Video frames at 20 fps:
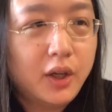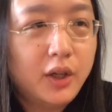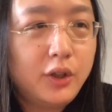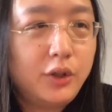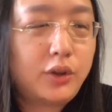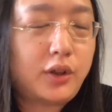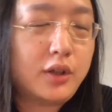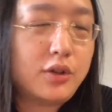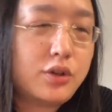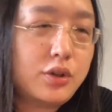You
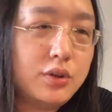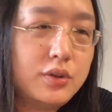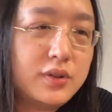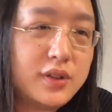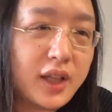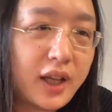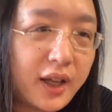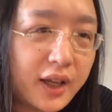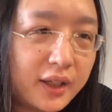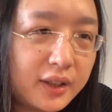can choose
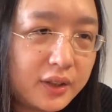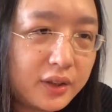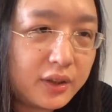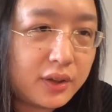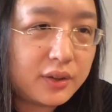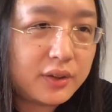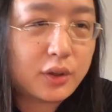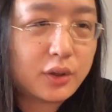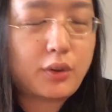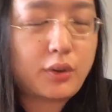either
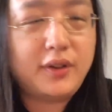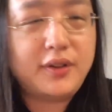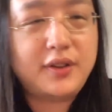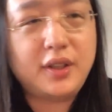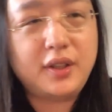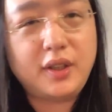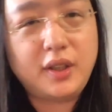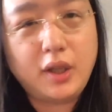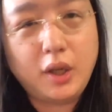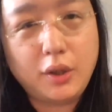the
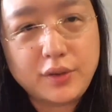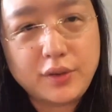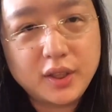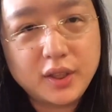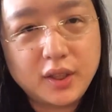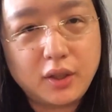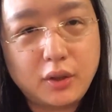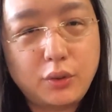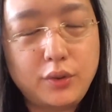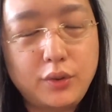quarantining
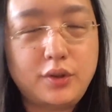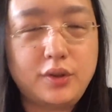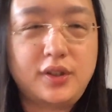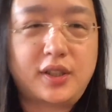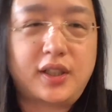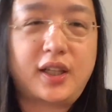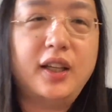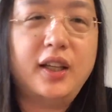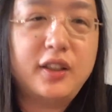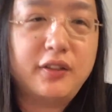hotel, which is
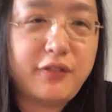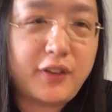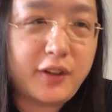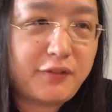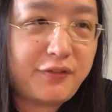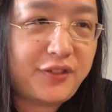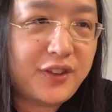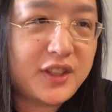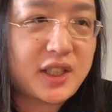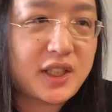kind of a
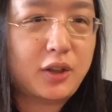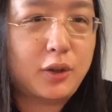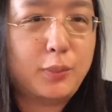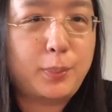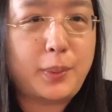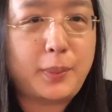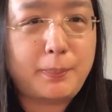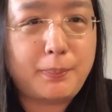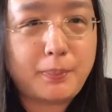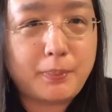physical
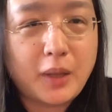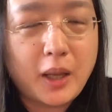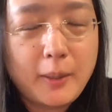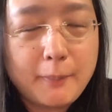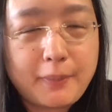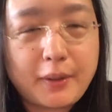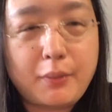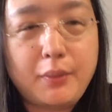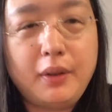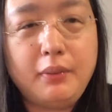
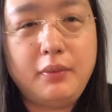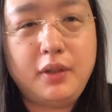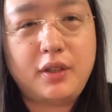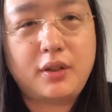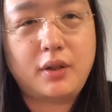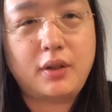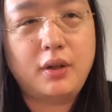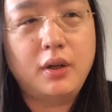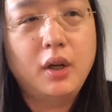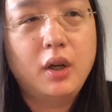
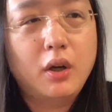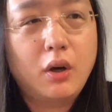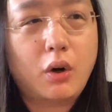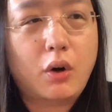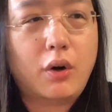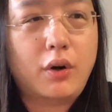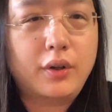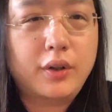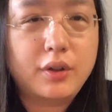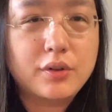perimeter,
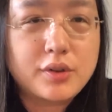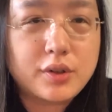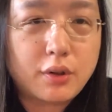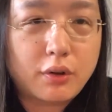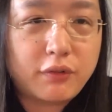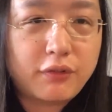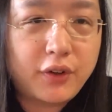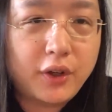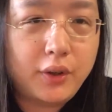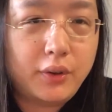or use your
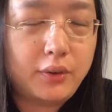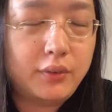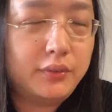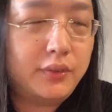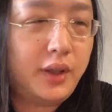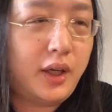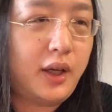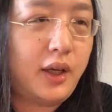phone,